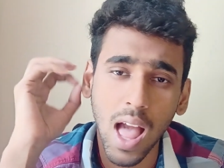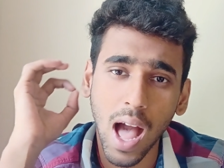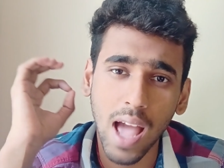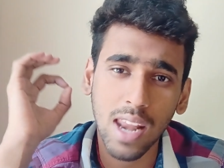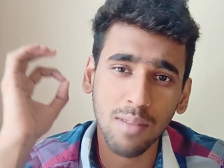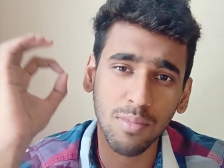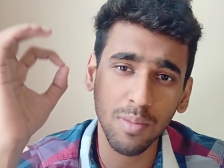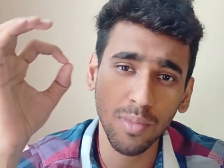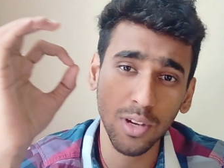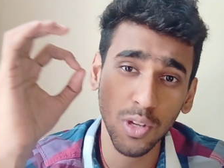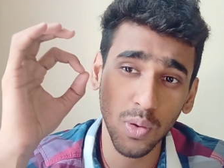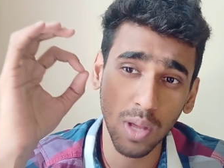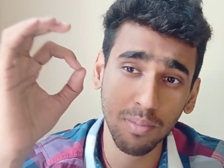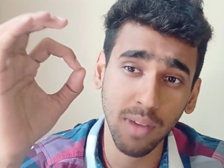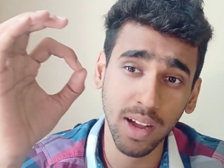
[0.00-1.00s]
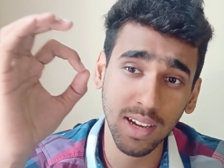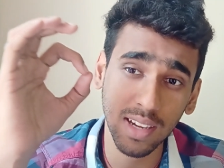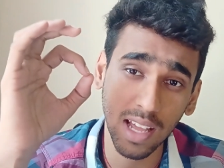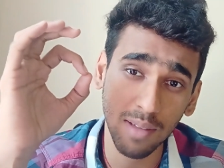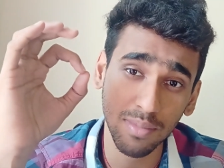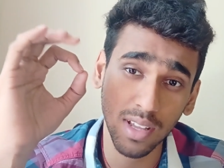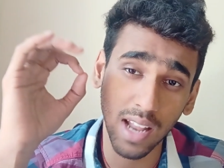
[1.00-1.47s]
I remember during my
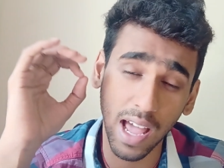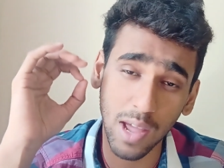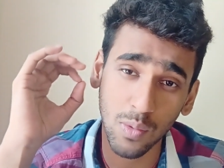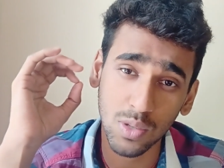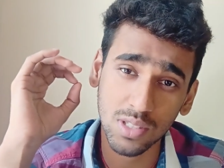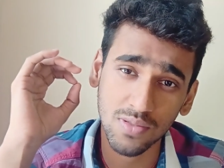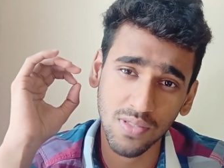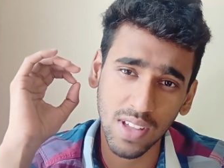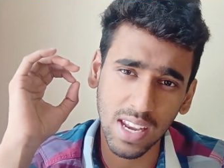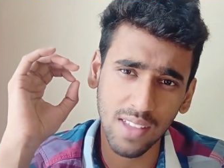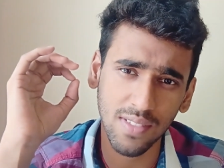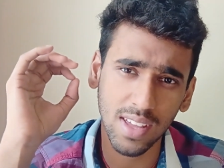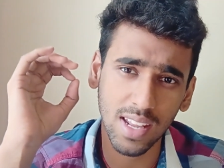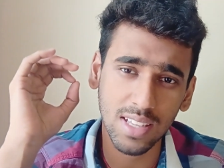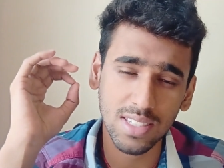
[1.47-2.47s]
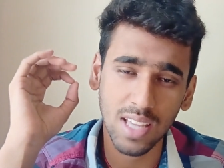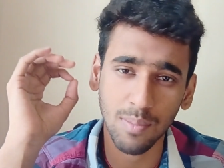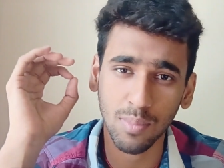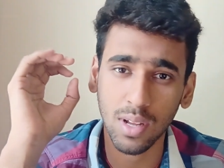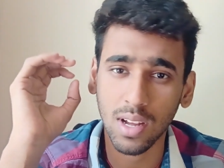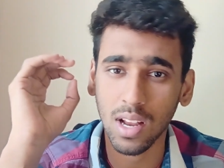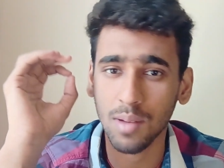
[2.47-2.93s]
time that I was very, very
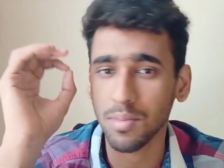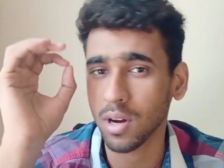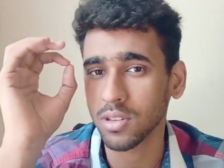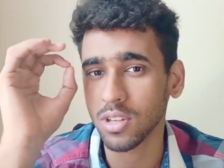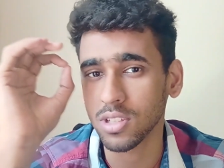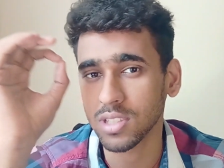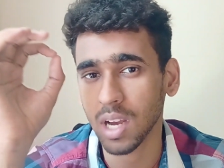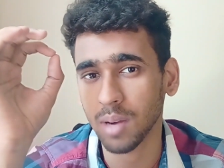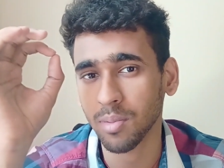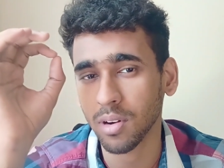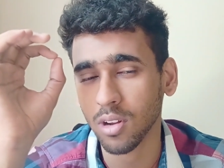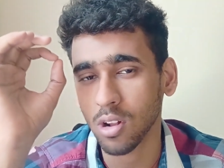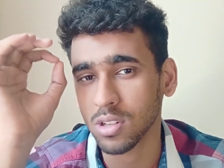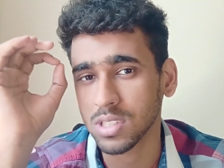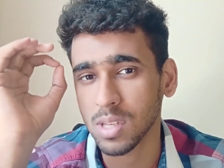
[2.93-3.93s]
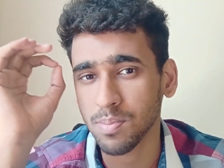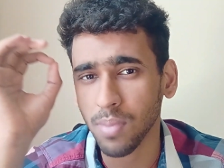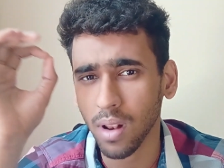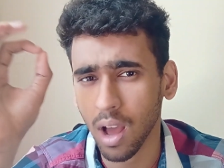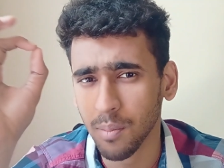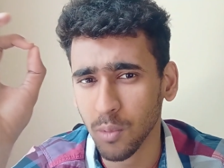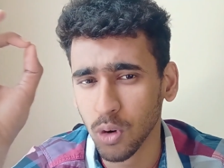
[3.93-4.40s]
skeptical about this chapter called
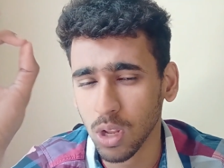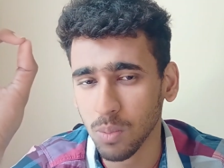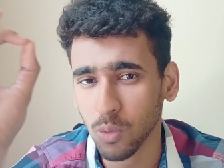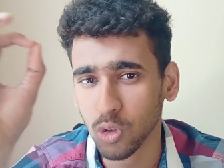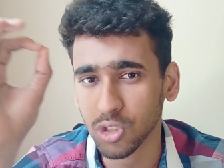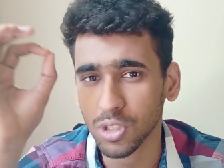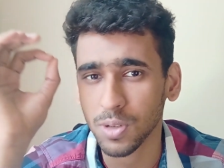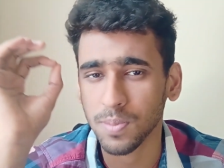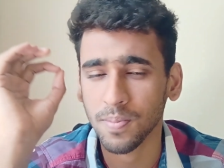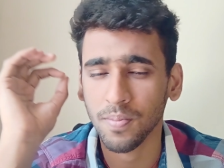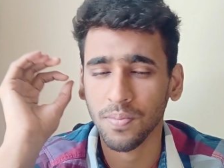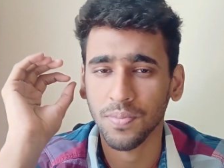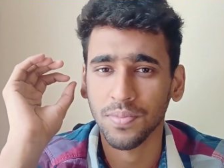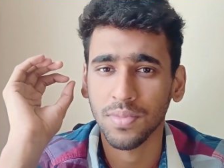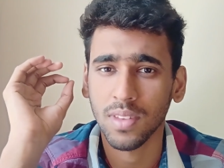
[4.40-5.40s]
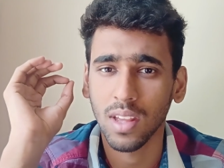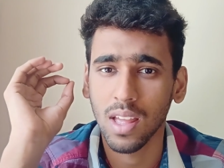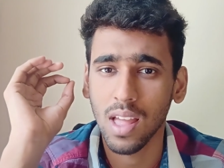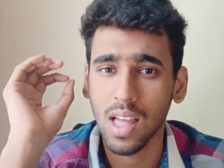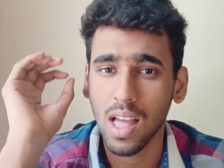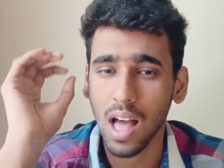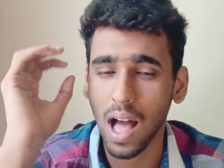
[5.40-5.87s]
Simple Harmonic Motion.
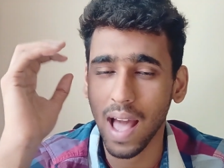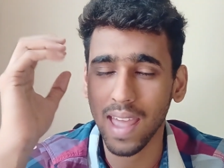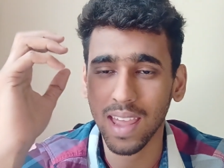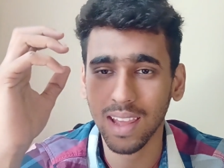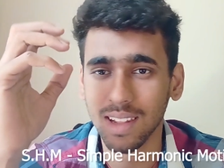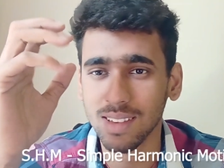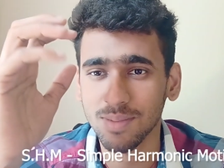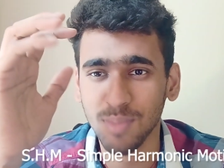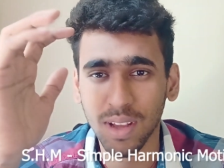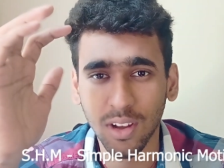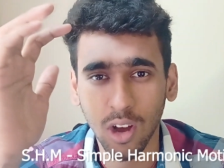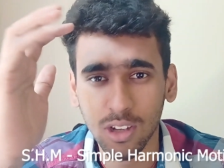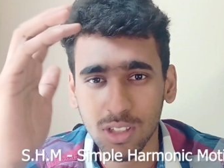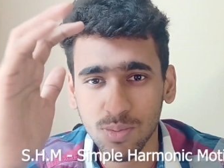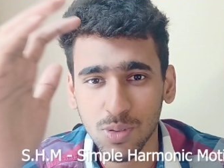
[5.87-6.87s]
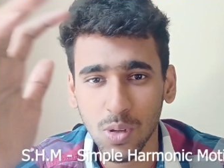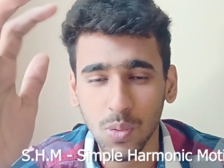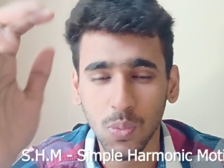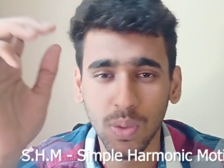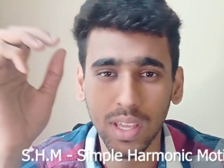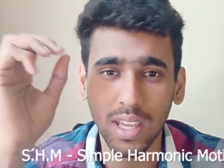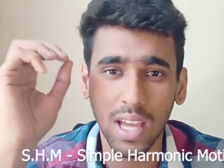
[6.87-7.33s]
My concepts were
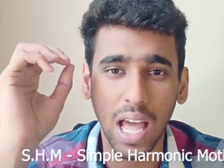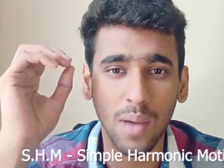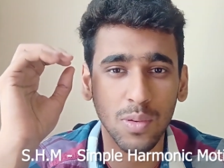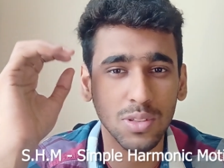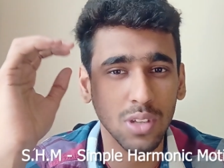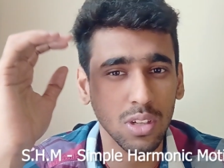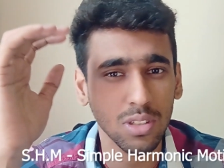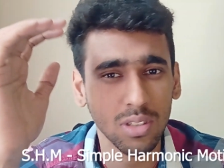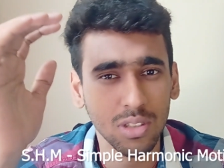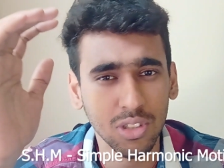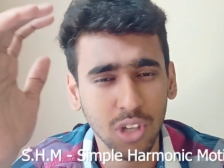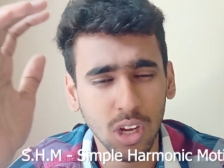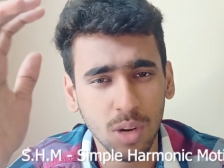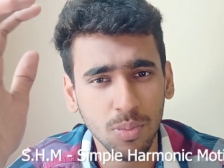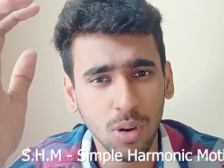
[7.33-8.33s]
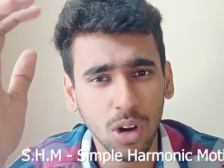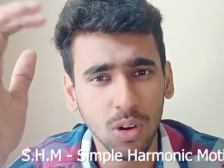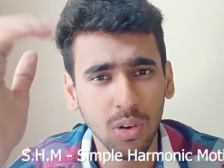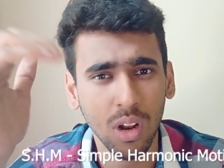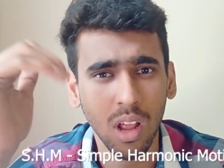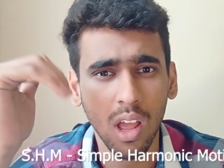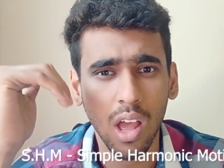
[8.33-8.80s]
weak. I was not sure
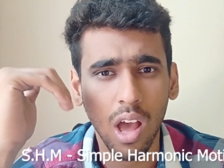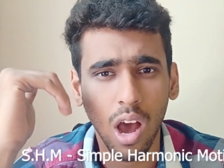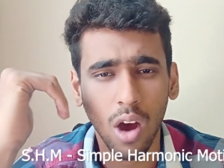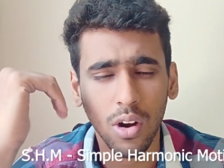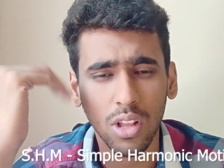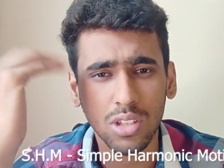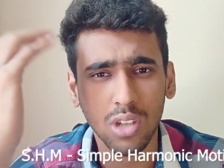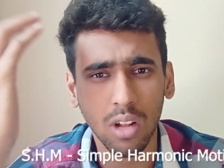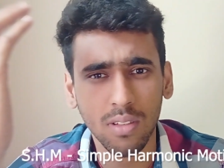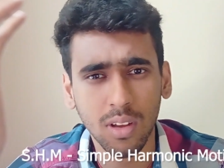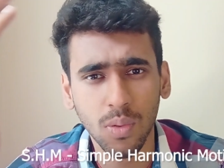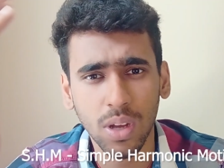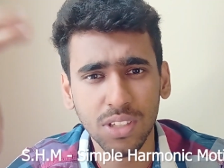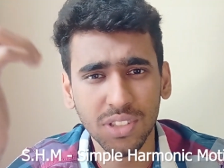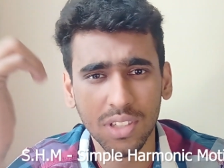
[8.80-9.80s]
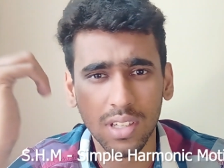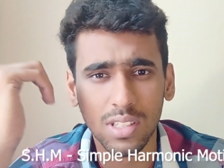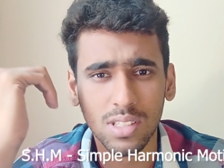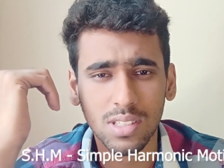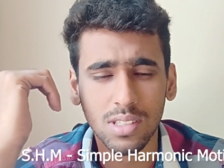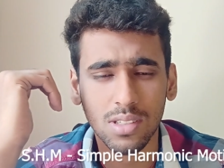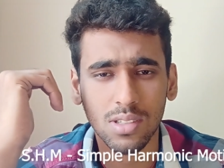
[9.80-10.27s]
about how to solve the
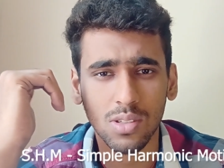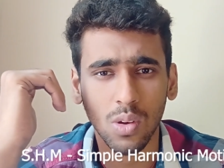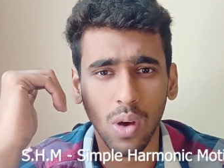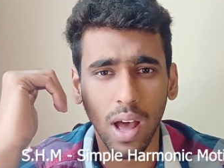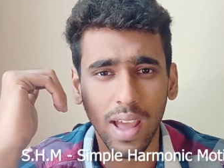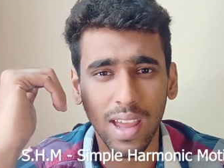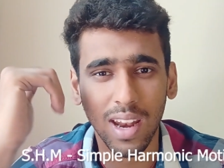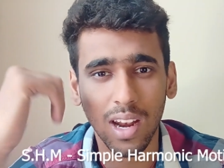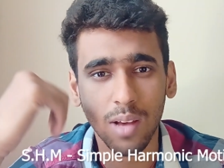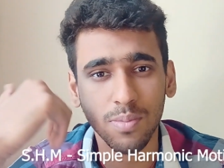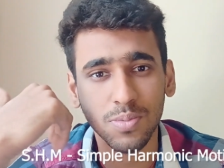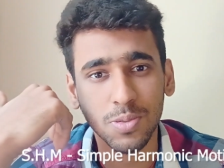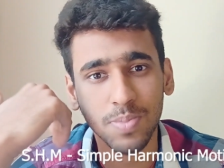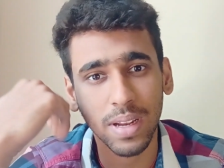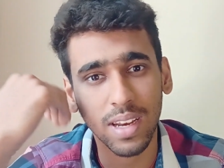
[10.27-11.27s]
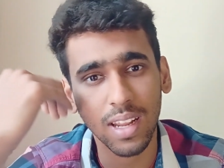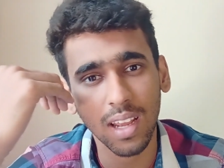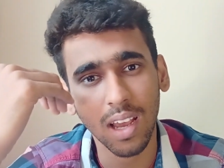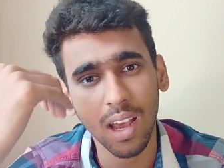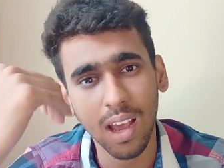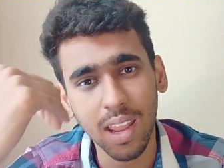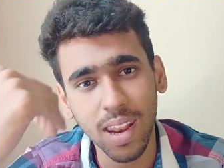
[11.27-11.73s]
questions. So I ended up
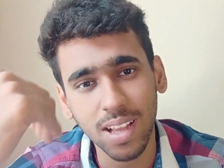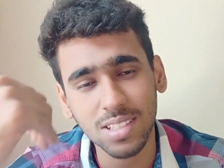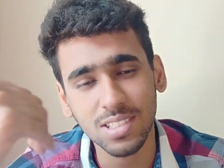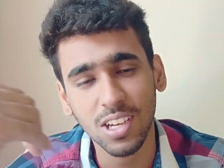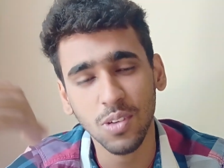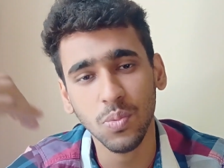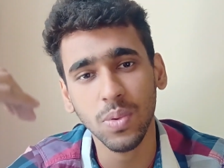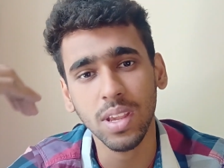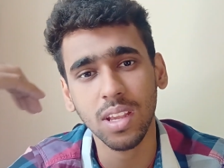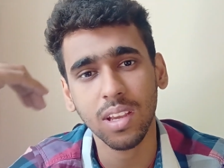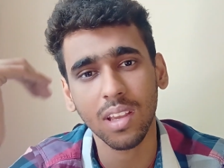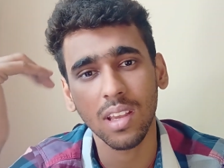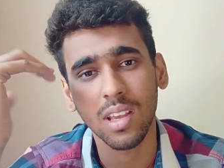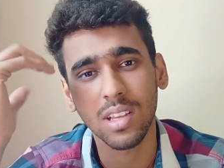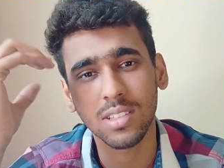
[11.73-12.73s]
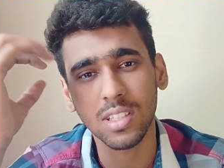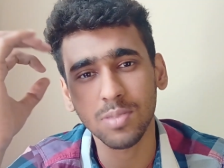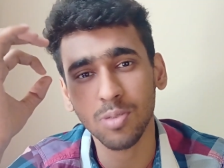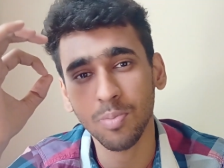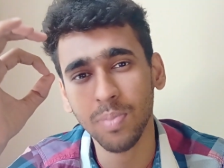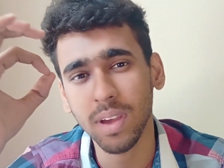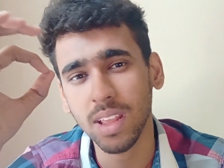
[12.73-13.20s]
spending an extra week
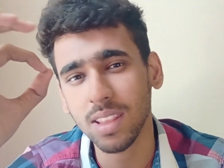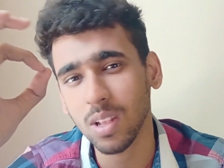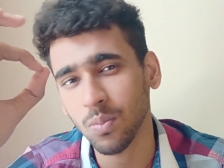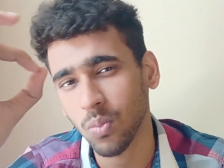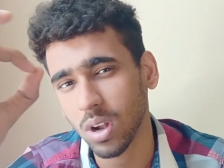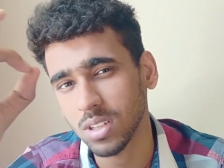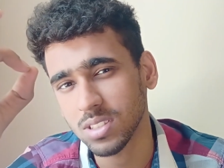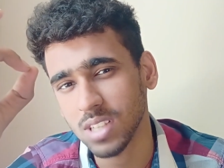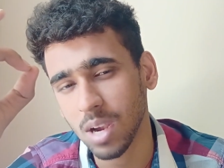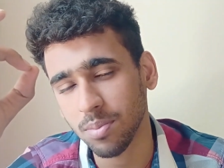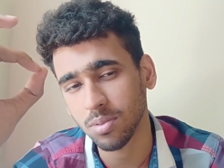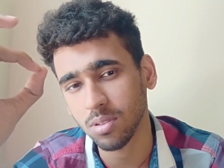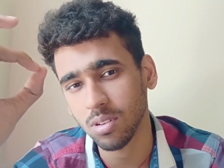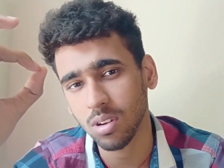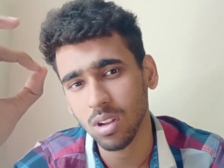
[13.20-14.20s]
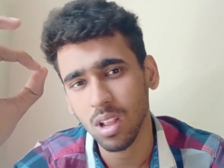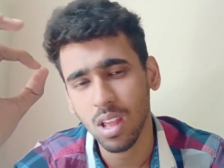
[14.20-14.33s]
just preparing that one chapter.